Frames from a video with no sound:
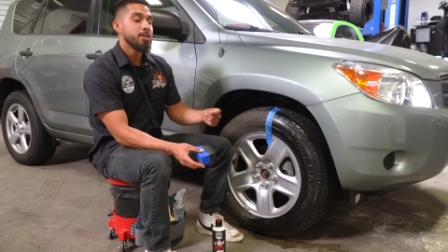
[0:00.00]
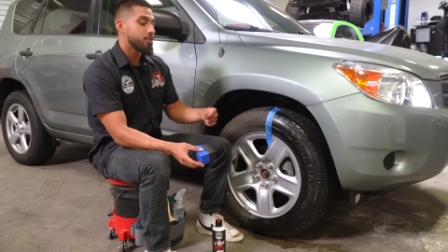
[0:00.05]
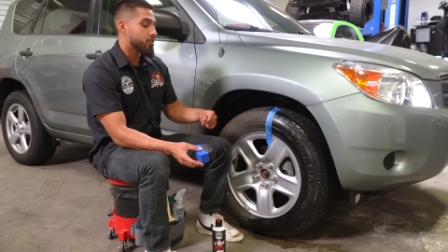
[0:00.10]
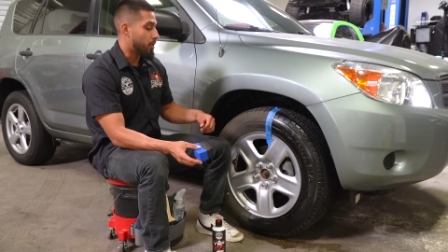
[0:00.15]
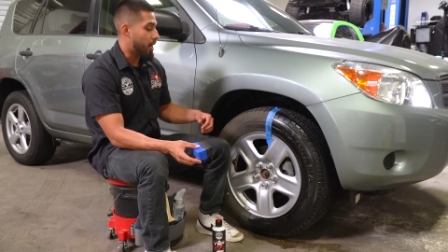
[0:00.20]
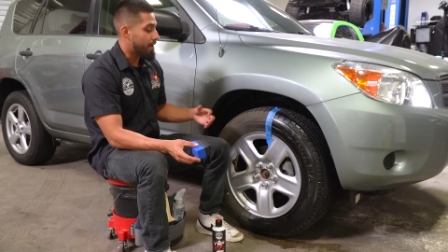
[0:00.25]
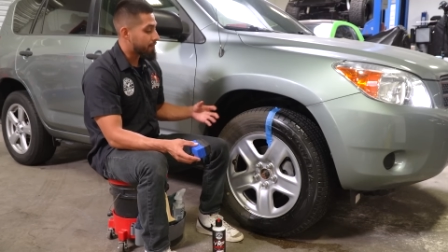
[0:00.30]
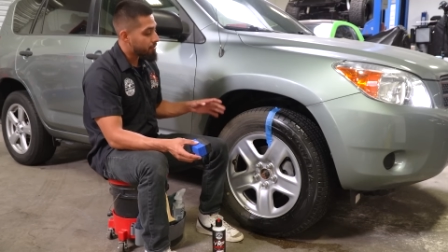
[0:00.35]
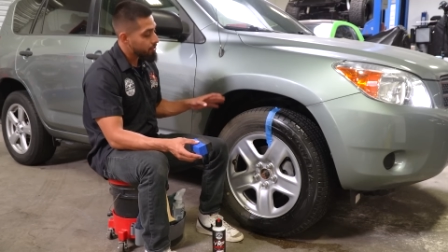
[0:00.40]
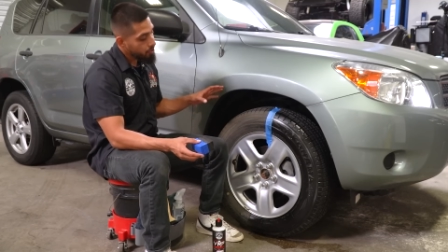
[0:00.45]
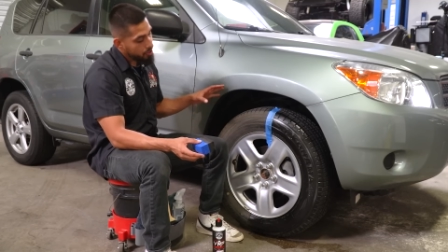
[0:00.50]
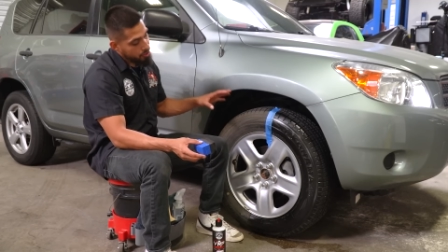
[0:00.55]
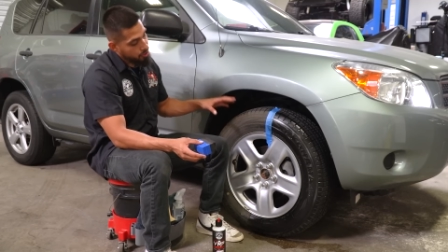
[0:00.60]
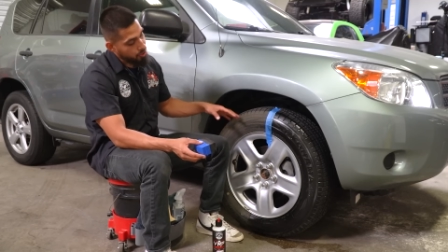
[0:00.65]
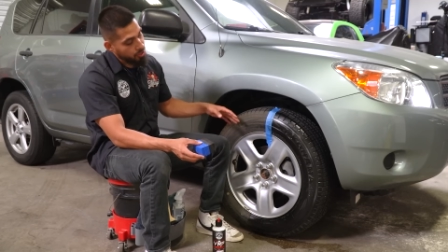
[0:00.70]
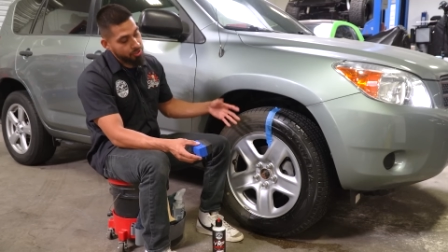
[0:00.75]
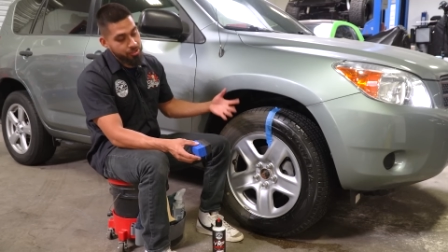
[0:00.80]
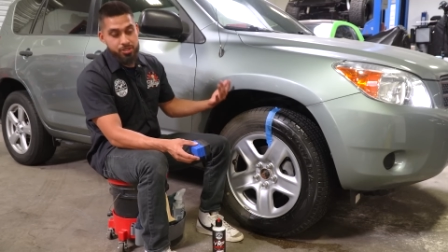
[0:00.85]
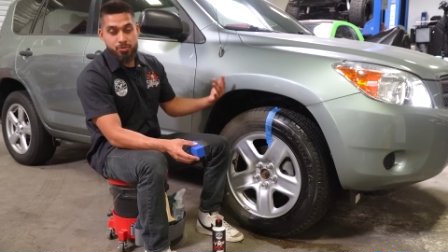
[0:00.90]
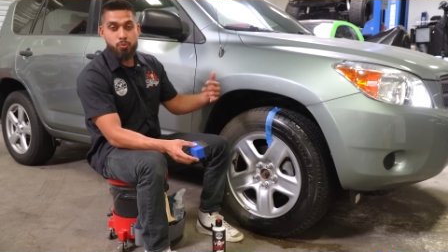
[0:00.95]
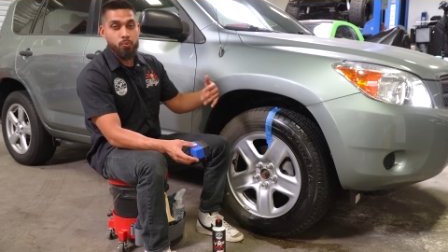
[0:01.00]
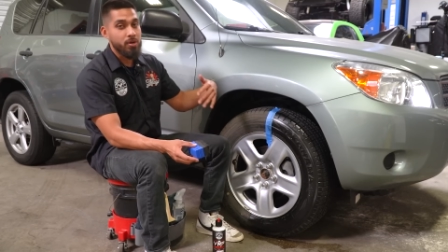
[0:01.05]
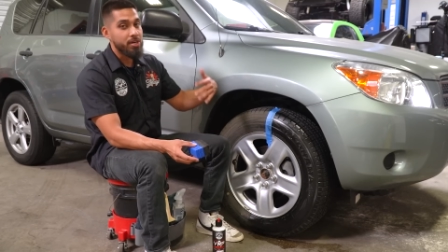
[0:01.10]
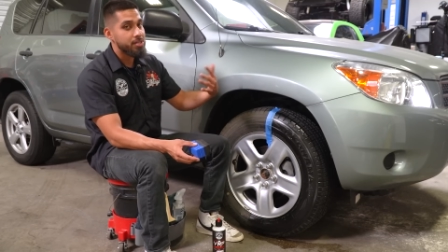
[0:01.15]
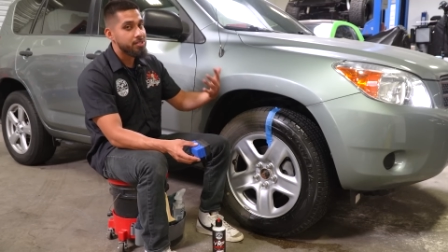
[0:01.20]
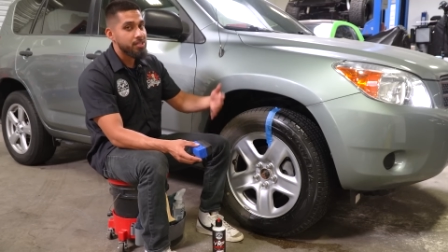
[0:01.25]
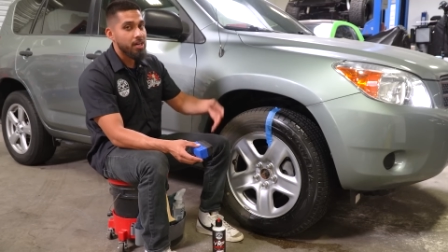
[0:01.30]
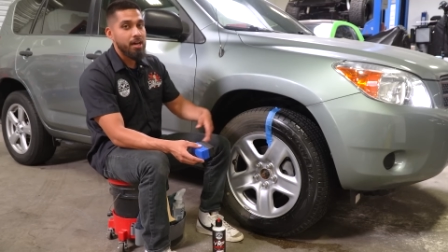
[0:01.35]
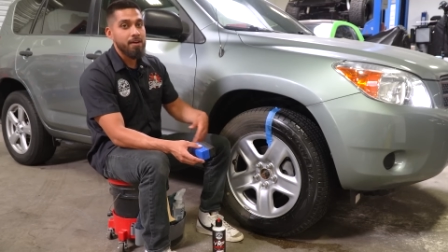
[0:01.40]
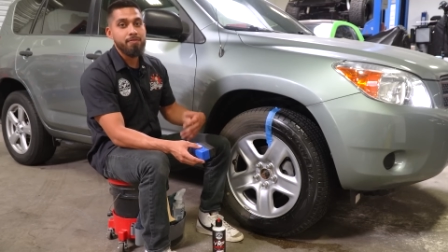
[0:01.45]
So after the dirt just
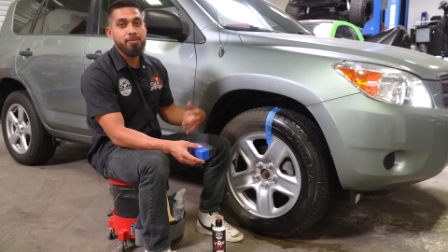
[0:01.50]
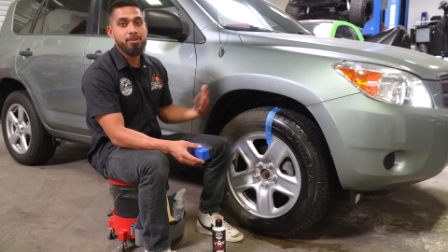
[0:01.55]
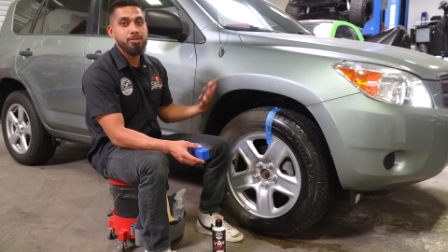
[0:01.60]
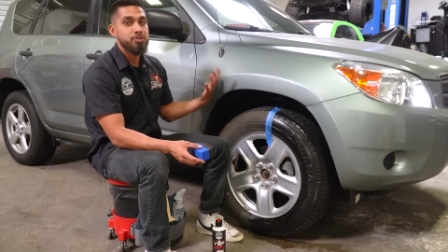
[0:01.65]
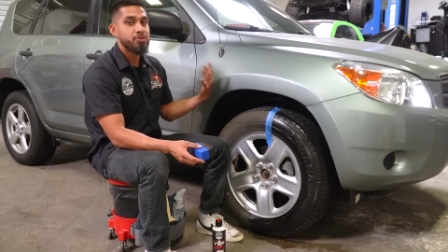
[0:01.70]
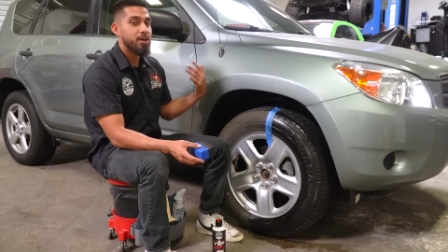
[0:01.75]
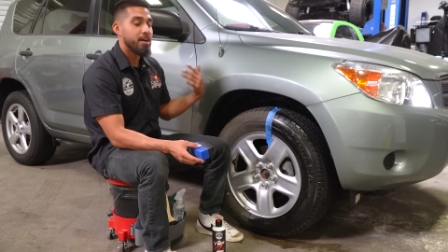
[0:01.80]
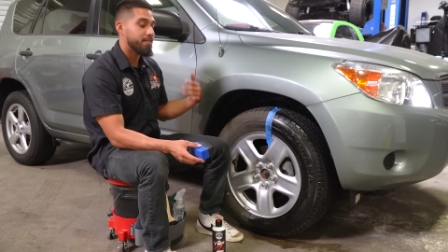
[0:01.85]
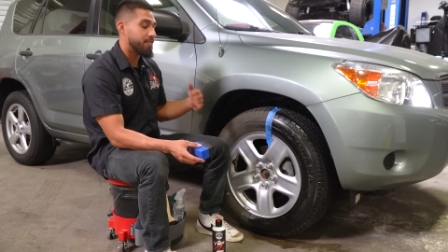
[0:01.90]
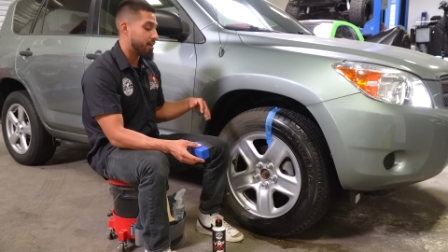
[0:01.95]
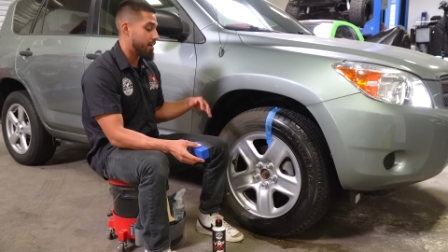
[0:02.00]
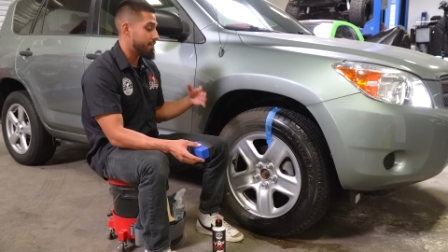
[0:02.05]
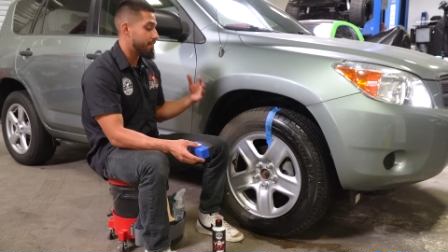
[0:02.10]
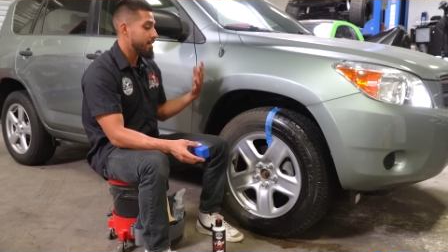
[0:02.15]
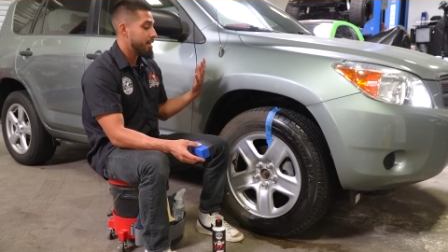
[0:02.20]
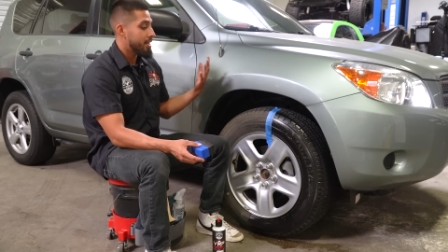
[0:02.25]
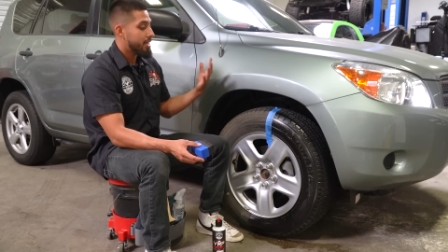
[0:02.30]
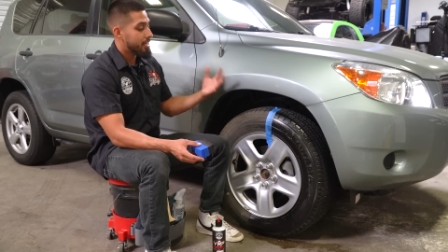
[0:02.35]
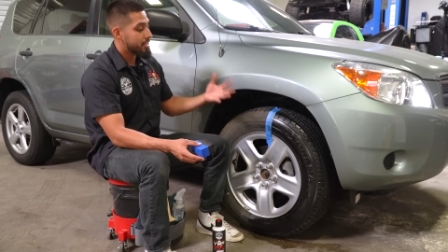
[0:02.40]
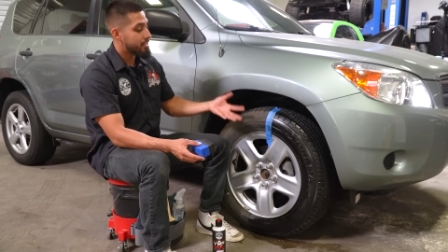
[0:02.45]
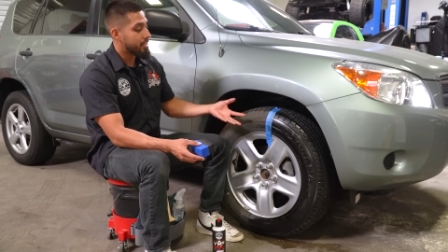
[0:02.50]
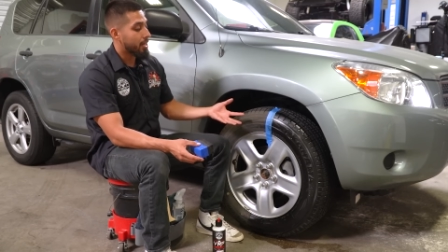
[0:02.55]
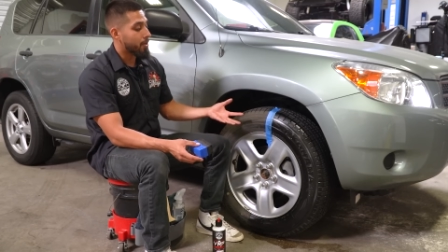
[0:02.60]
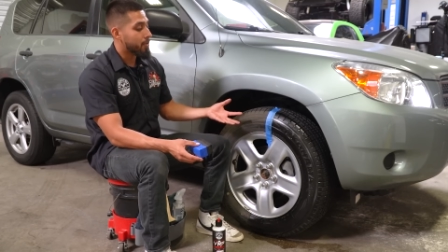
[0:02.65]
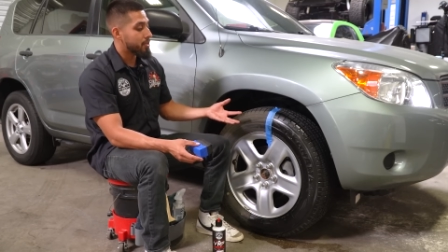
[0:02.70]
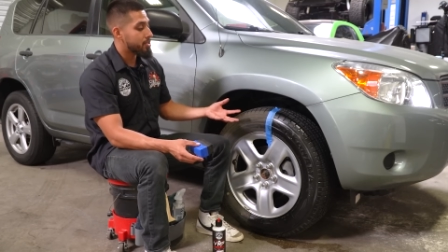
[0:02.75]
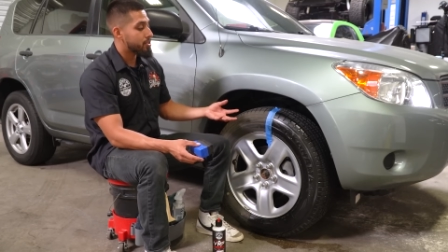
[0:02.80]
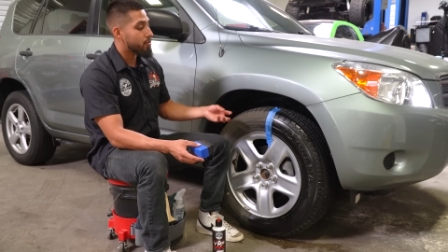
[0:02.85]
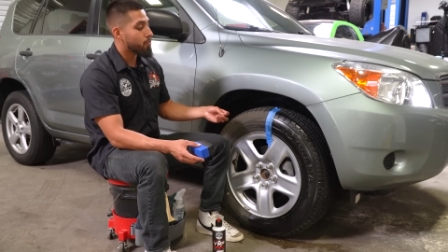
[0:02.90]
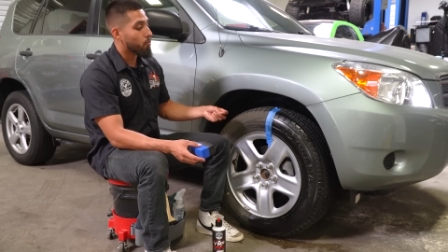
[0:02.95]
wears off when you drive off, it's not
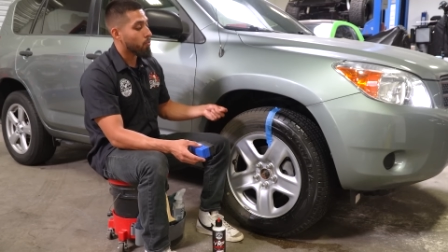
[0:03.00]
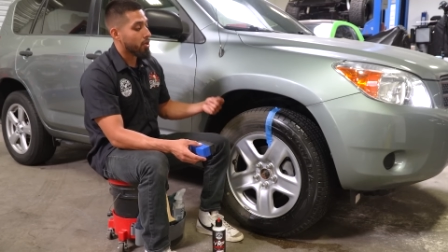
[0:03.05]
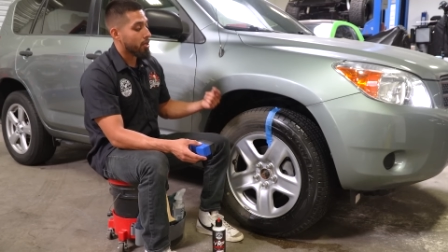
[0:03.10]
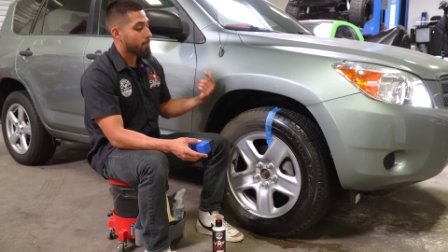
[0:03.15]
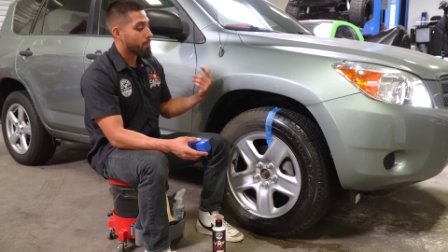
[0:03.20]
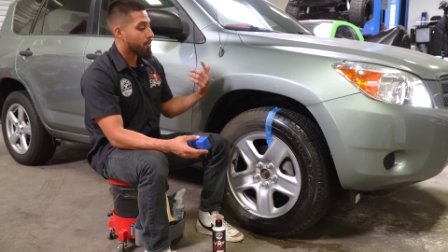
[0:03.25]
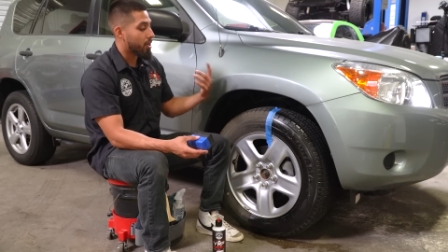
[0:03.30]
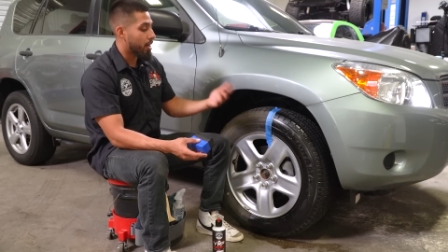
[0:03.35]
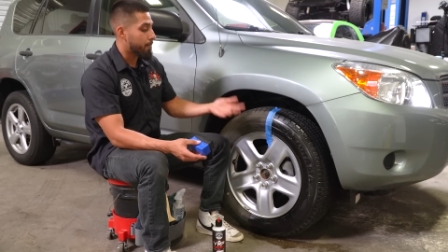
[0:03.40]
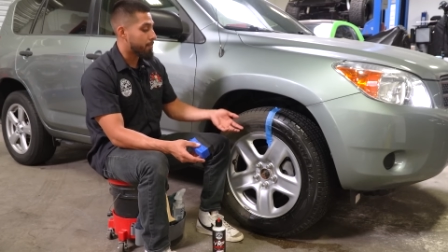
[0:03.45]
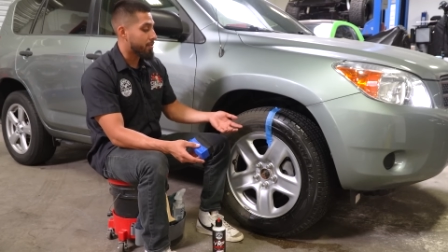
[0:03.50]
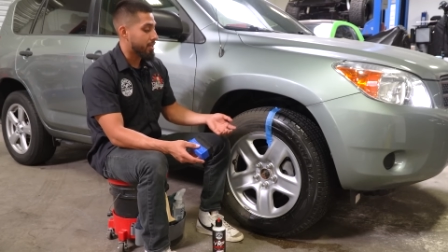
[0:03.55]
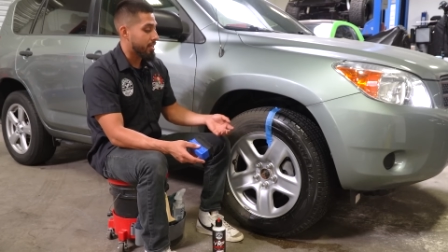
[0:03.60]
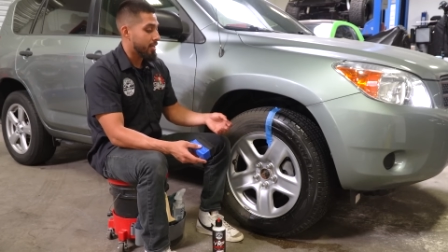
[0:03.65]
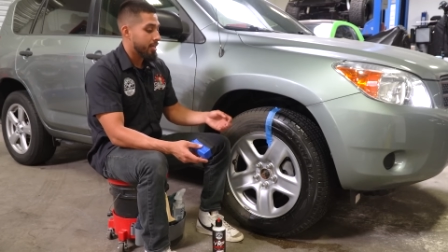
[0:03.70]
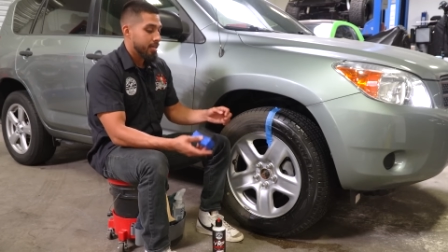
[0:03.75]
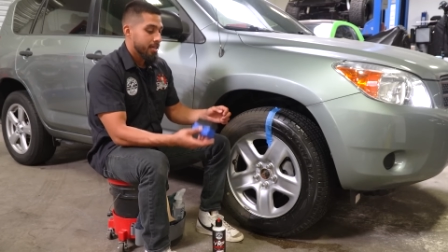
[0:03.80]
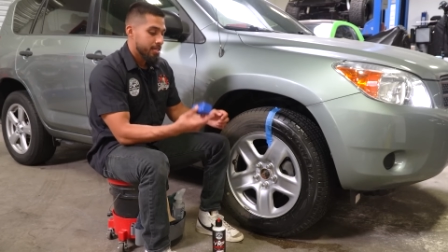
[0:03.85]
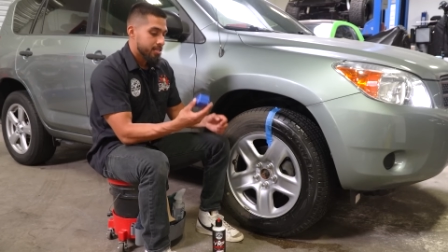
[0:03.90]
going to work properly.